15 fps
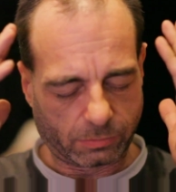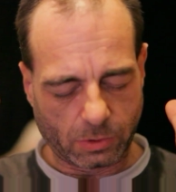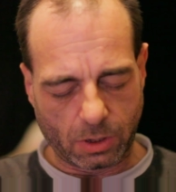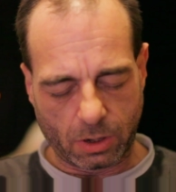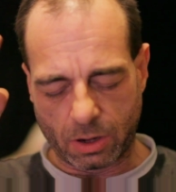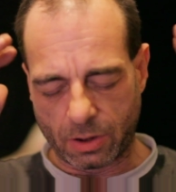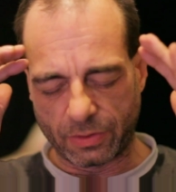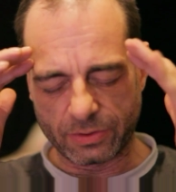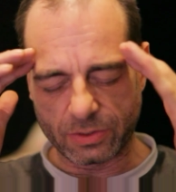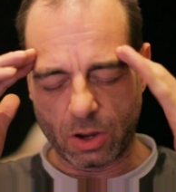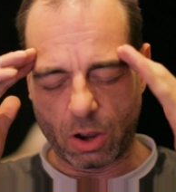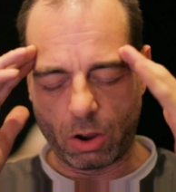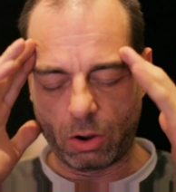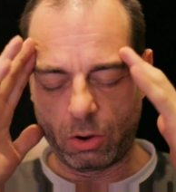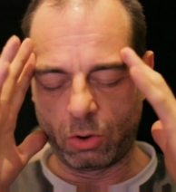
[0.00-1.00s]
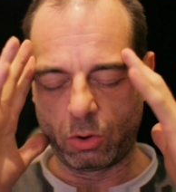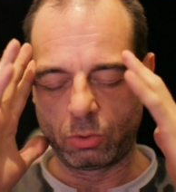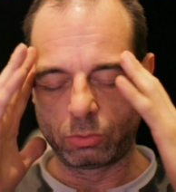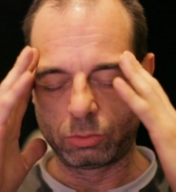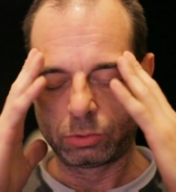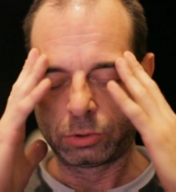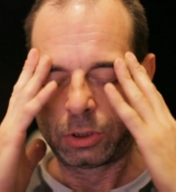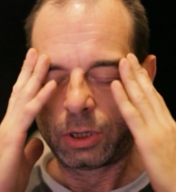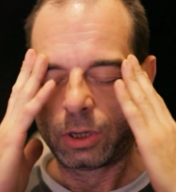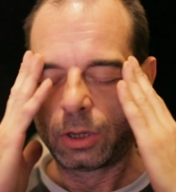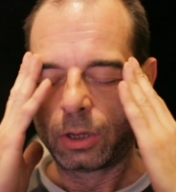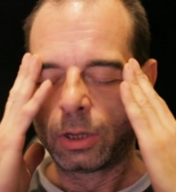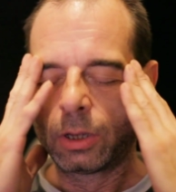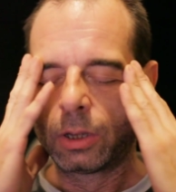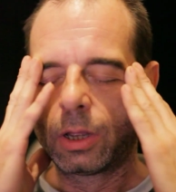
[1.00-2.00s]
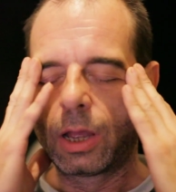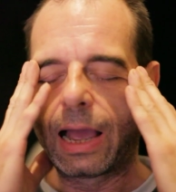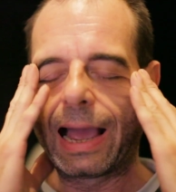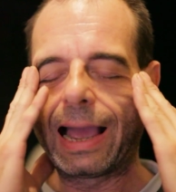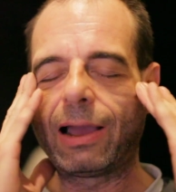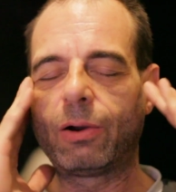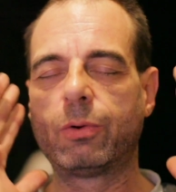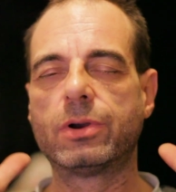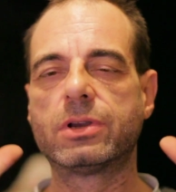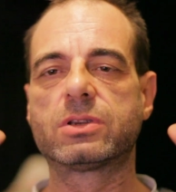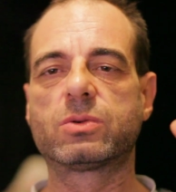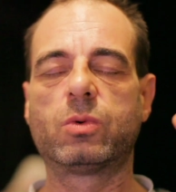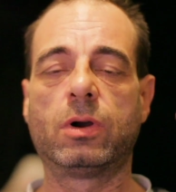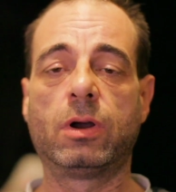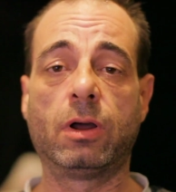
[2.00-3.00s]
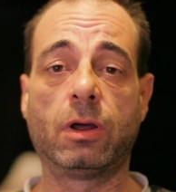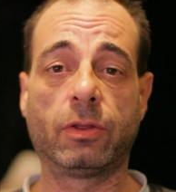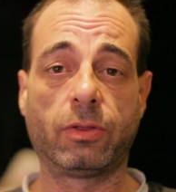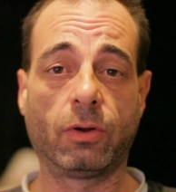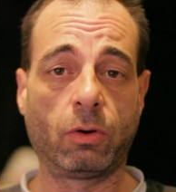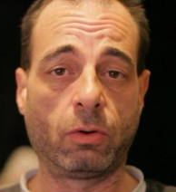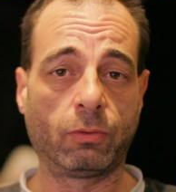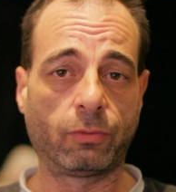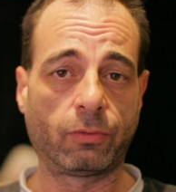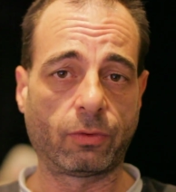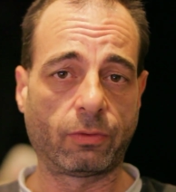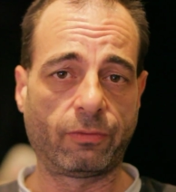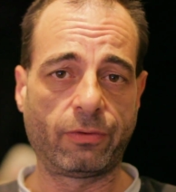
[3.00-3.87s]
There's a whole hour's worth of